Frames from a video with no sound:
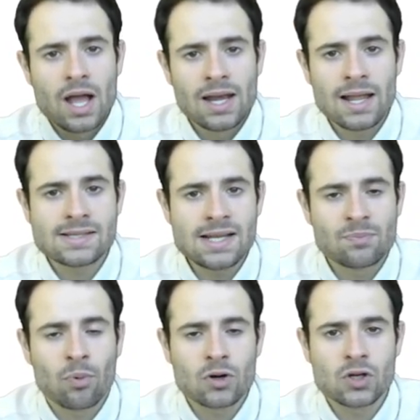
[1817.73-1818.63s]
Let's
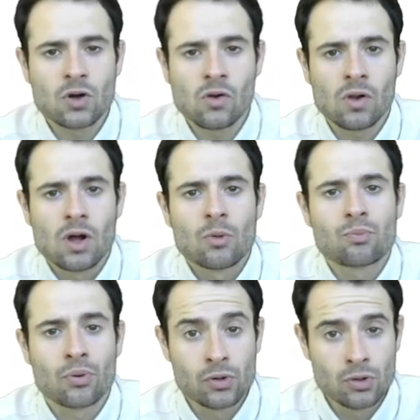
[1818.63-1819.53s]
let Portugal
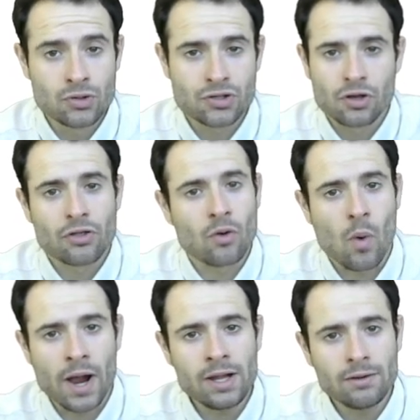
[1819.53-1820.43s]
produce the
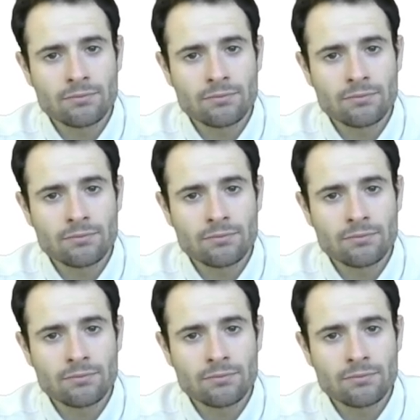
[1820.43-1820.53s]
wine.